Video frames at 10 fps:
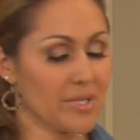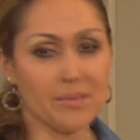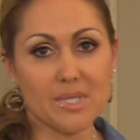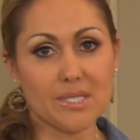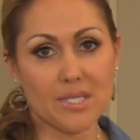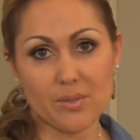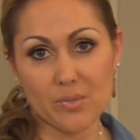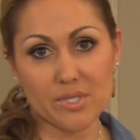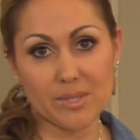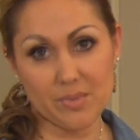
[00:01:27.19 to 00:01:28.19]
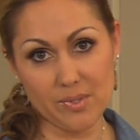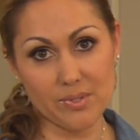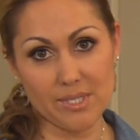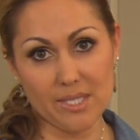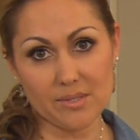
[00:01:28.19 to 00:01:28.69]
the meats that are more typical
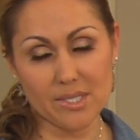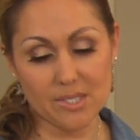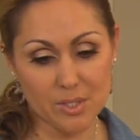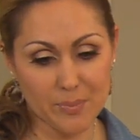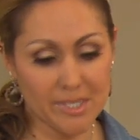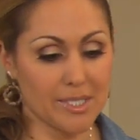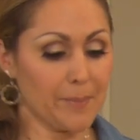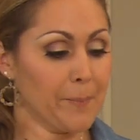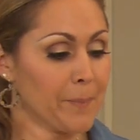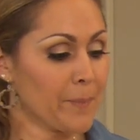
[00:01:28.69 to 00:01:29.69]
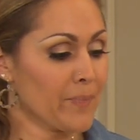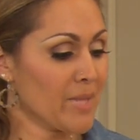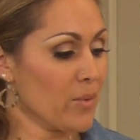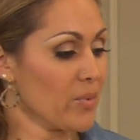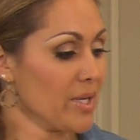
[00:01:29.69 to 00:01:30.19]
down in the Dominican.
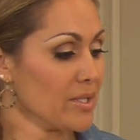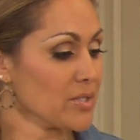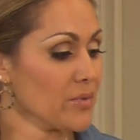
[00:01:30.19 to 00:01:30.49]
We also